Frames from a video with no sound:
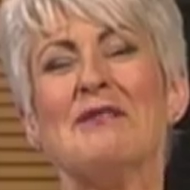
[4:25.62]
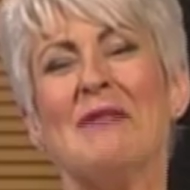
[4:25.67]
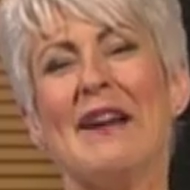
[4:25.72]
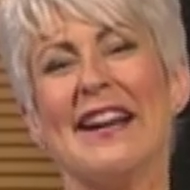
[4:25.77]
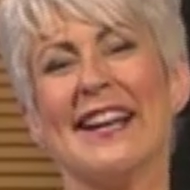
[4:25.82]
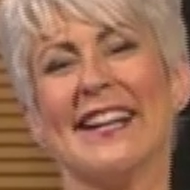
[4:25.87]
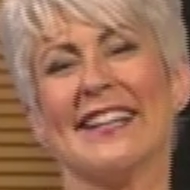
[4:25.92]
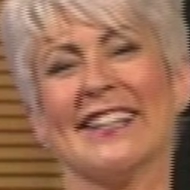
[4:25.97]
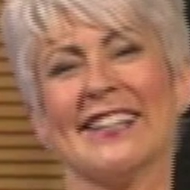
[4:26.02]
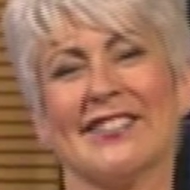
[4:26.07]
well,
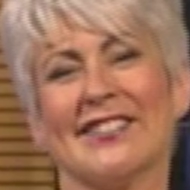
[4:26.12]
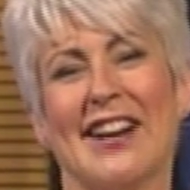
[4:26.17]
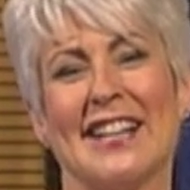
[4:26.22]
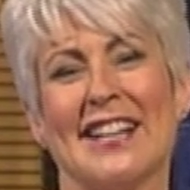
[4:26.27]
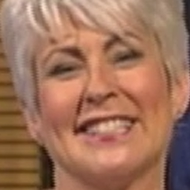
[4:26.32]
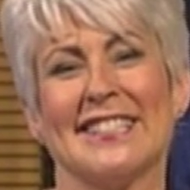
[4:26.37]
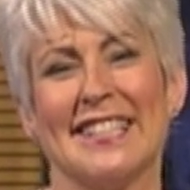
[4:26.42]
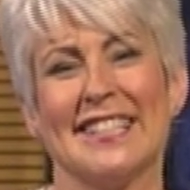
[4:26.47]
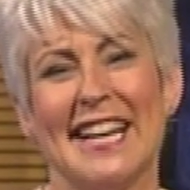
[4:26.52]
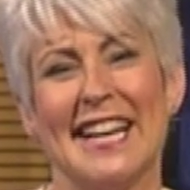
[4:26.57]
many
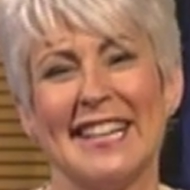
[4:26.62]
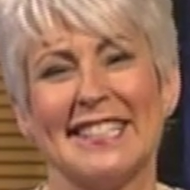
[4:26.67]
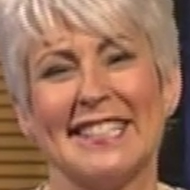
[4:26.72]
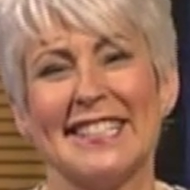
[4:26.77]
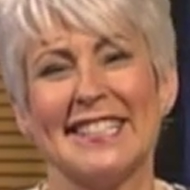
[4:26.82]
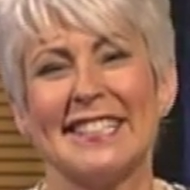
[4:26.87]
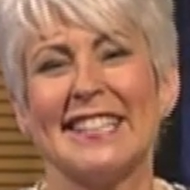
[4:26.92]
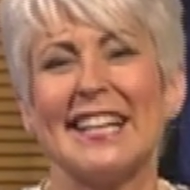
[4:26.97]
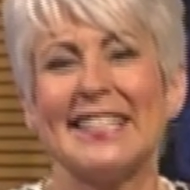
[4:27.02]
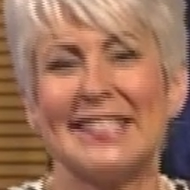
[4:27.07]

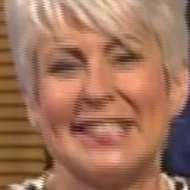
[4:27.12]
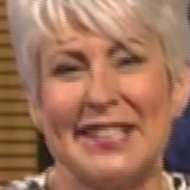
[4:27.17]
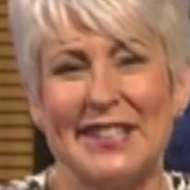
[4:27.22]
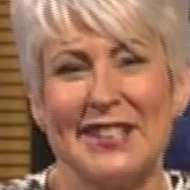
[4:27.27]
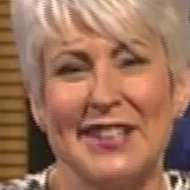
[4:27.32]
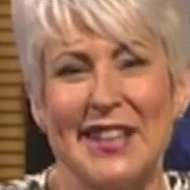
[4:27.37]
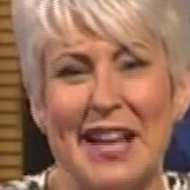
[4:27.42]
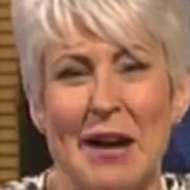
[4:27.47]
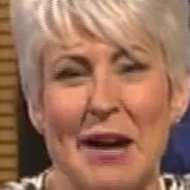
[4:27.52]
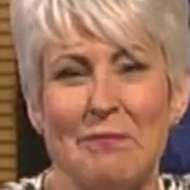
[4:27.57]
congratulations
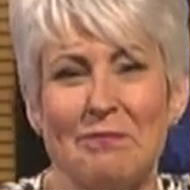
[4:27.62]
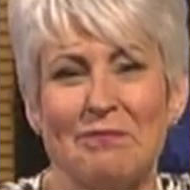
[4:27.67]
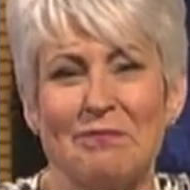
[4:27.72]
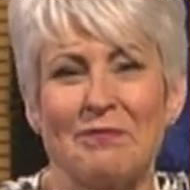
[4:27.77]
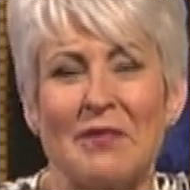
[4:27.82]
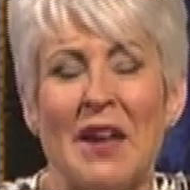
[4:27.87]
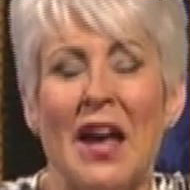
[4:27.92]
to them.